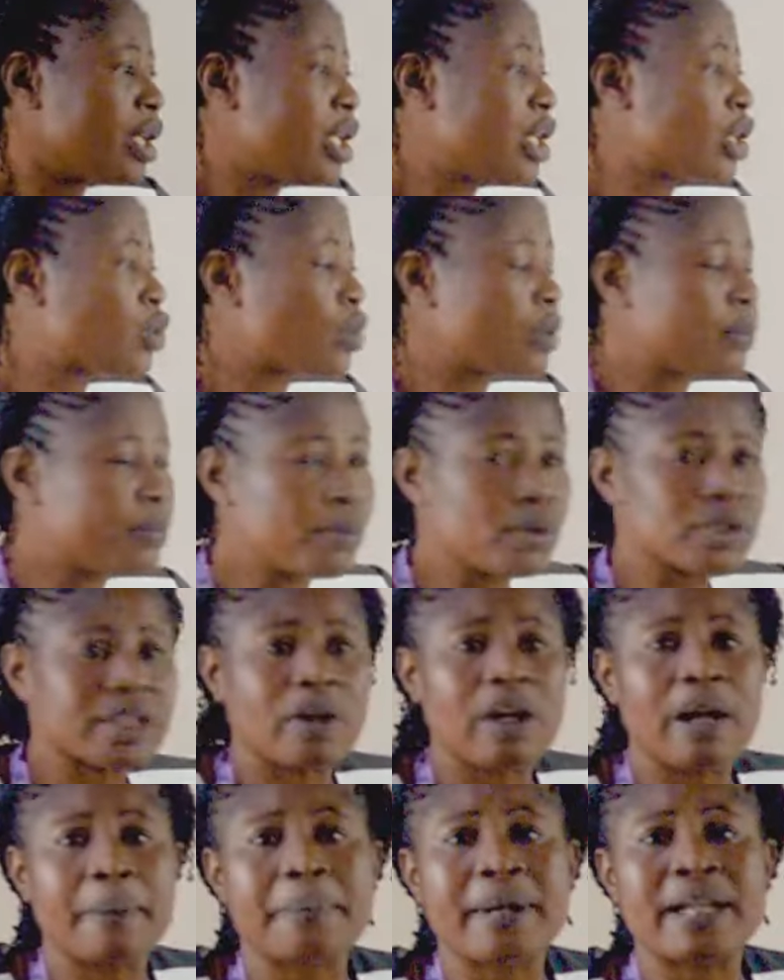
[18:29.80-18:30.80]
it will boost
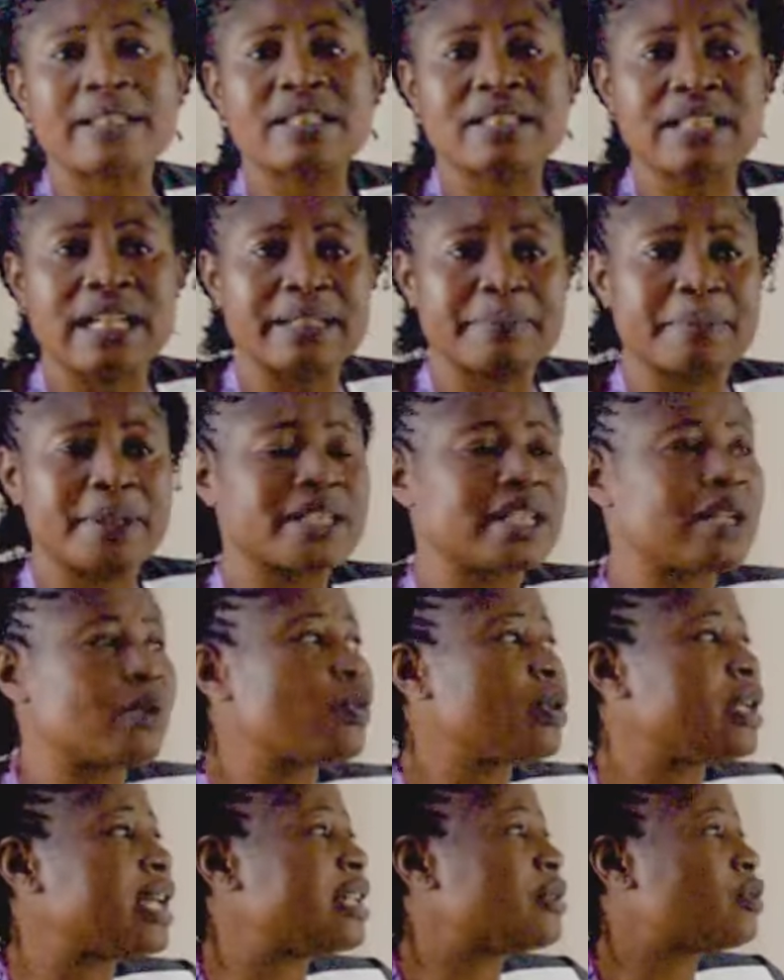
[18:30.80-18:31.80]
our practice, and patients
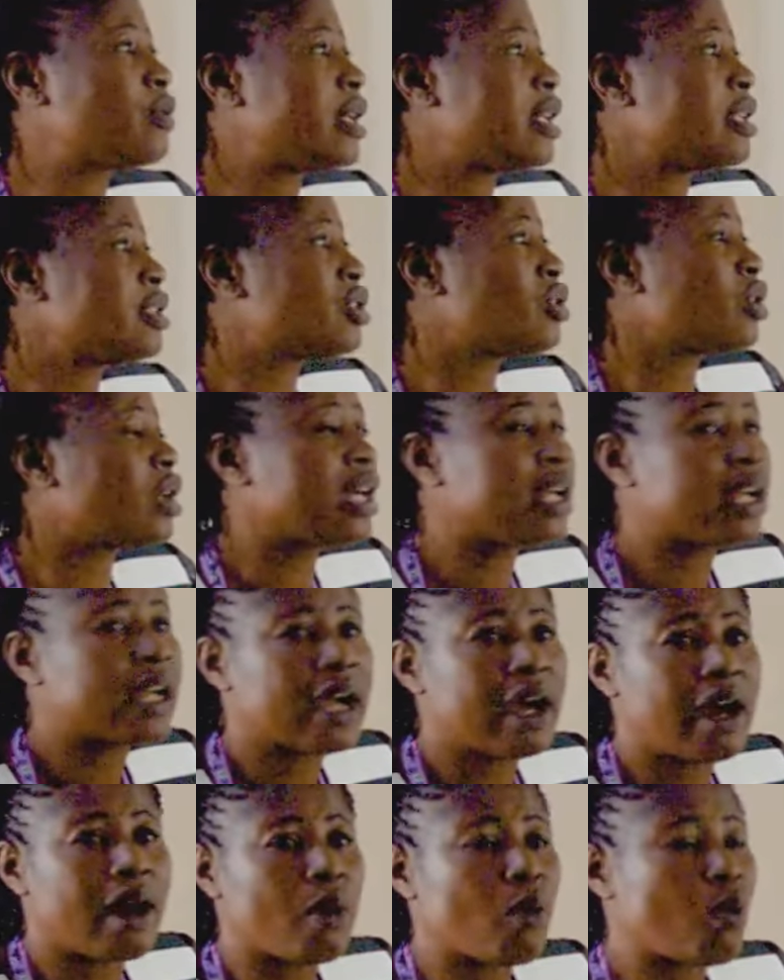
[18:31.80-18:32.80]
will enjoy
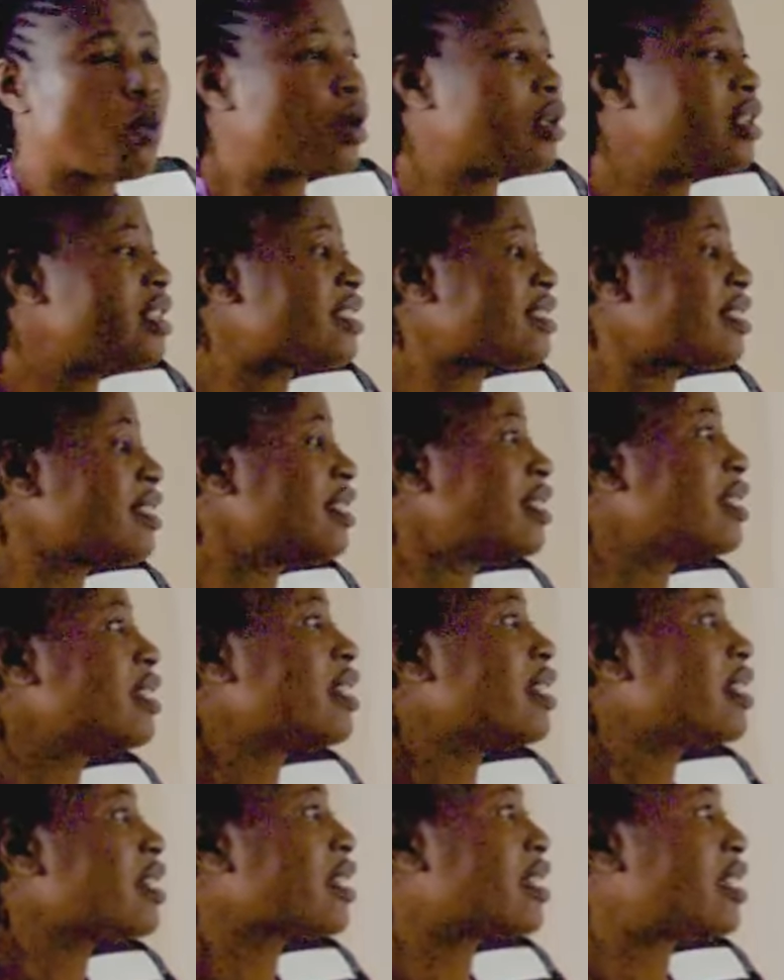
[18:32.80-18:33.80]
our quality
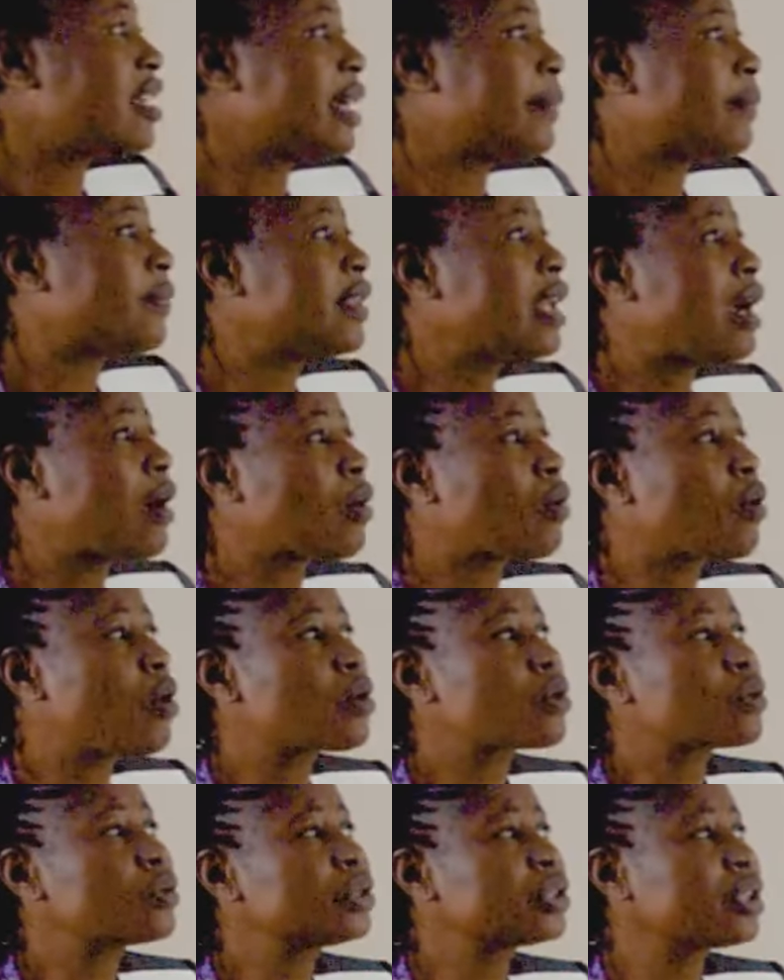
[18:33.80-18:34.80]
care. Now,
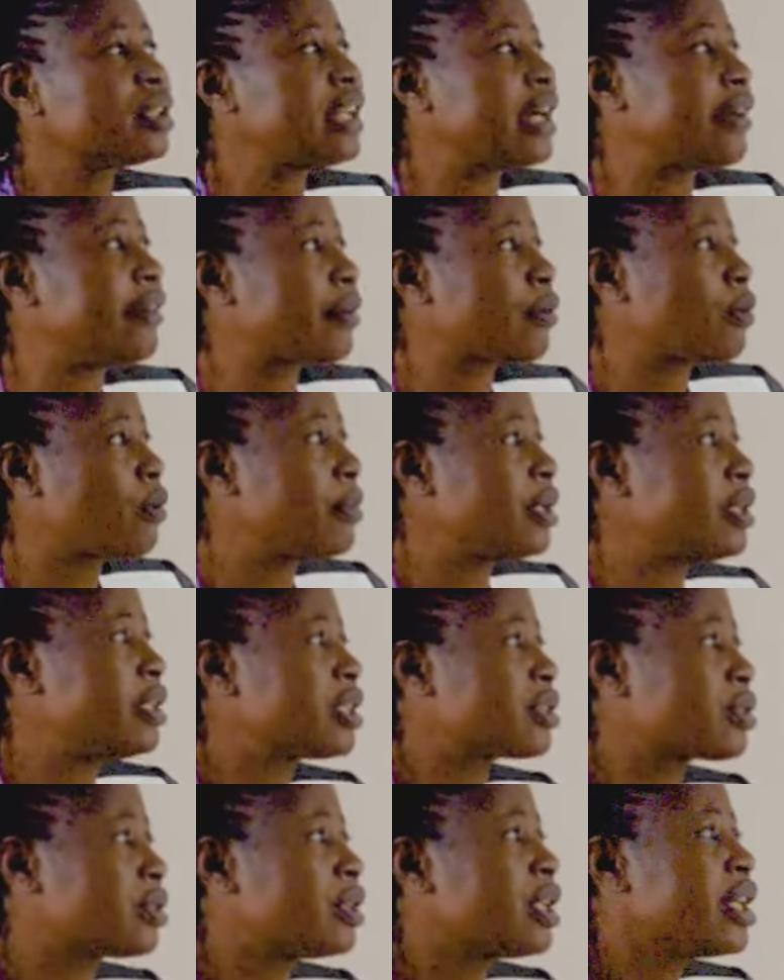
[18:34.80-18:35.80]
conclusion and
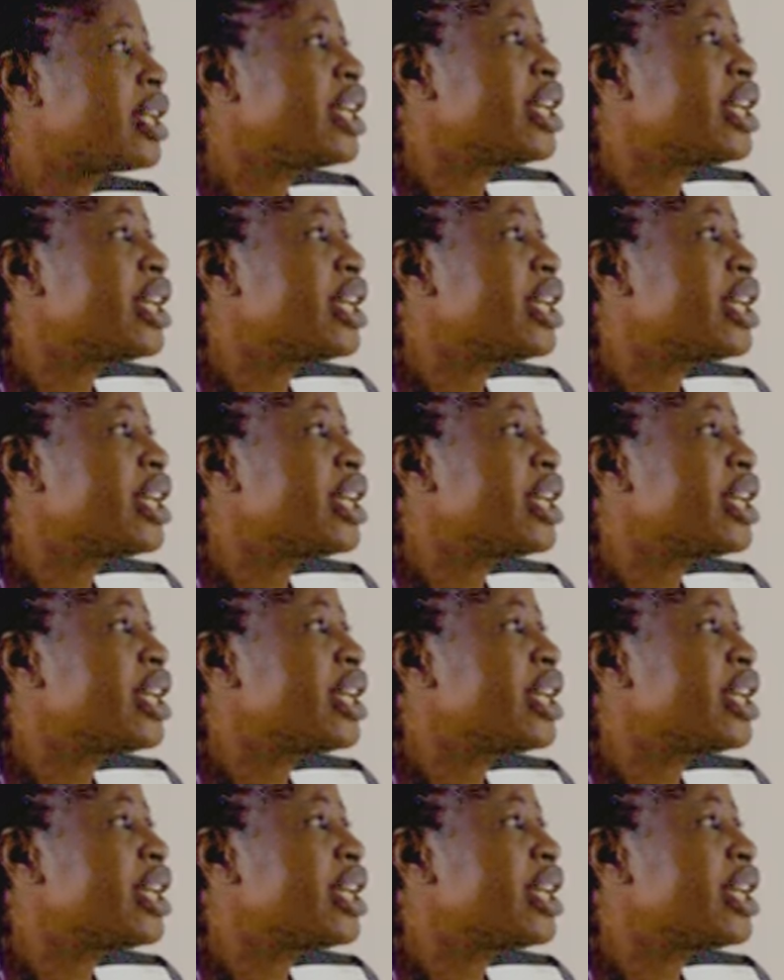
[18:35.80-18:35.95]
recommendation.